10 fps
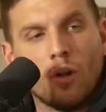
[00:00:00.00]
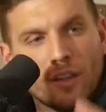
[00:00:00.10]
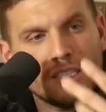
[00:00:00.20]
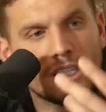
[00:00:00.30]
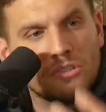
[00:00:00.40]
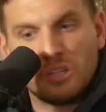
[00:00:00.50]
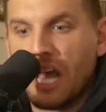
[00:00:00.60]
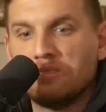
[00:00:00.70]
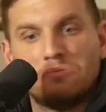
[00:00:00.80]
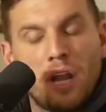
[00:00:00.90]
And all these
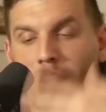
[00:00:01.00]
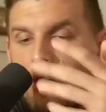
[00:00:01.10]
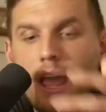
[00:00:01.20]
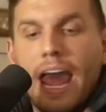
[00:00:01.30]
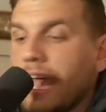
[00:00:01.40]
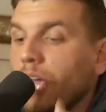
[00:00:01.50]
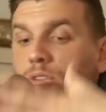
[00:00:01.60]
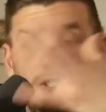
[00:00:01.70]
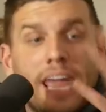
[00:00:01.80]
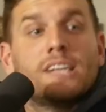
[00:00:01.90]
concise, you know, he
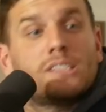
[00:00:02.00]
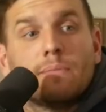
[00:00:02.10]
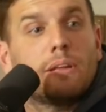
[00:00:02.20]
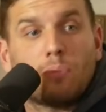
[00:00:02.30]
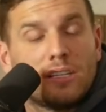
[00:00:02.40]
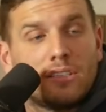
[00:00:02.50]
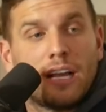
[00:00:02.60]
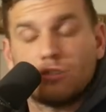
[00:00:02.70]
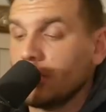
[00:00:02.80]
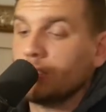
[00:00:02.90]
was saying something
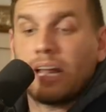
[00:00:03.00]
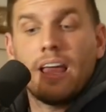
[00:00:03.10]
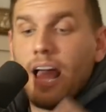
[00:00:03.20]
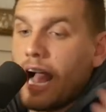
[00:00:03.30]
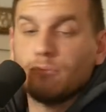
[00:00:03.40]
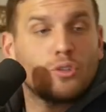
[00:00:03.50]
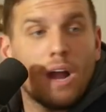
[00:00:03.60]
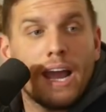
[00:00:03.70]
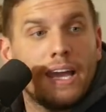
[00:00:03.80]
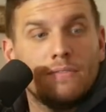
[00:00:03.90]
presidential and he was like, I'm
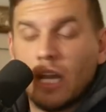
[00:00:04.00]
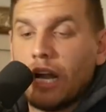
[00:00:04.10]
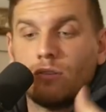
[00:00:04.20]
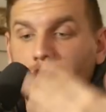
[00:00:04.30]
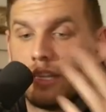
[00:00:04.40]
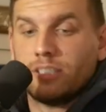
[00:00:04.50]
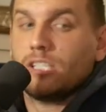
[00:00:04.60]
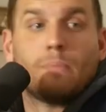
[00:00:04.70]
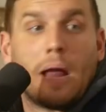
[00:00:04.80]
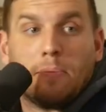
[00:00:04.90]
trying, you know, this
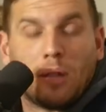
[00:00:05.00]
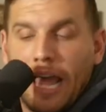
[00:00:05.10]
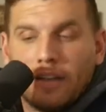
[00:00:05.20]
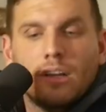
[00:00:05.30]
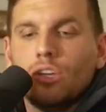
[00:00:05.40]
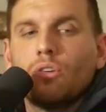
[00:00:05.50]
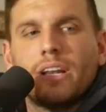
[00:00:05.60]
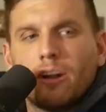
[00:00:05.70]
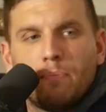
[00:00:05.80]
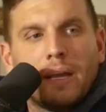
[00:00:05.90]
is my plan. You
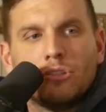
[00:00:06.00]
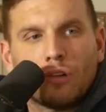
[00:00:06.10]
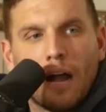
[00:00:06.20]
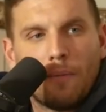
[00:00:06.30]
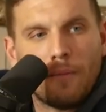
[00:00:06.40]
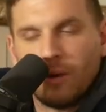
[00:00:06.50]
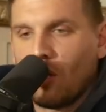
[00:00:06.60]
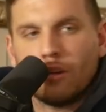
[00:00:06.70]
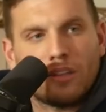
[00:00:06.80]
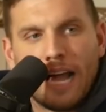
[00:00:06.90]
could hear a pin drop. I mean,
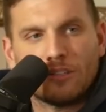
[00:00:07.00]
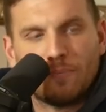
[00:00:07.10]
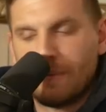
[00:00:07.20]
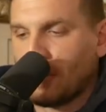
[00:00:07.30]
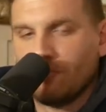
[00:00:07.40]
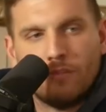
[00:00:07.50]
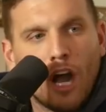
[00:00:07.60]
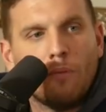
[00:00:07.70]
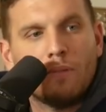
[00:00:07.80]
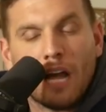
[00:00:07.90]
all the thousand people,
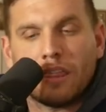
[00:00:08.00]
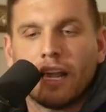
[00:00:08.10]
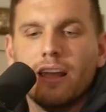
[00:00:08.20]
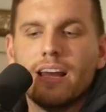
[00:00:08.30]
nope, nothing.